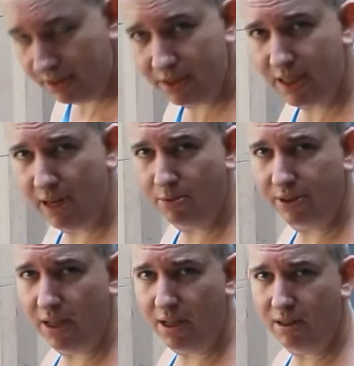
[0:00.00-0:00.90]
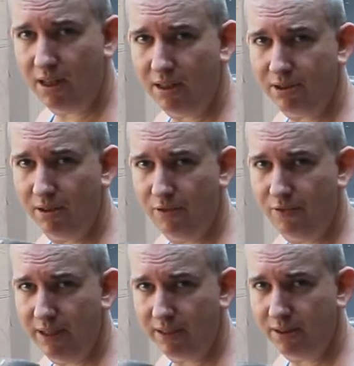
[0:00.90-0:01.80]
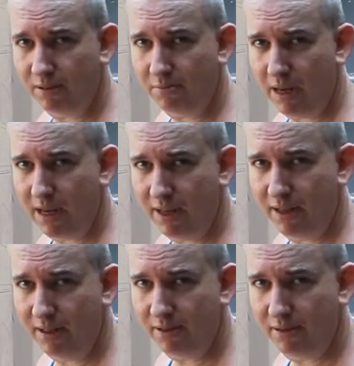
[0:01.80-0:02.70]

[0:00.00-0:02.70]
with this table saw also fits on my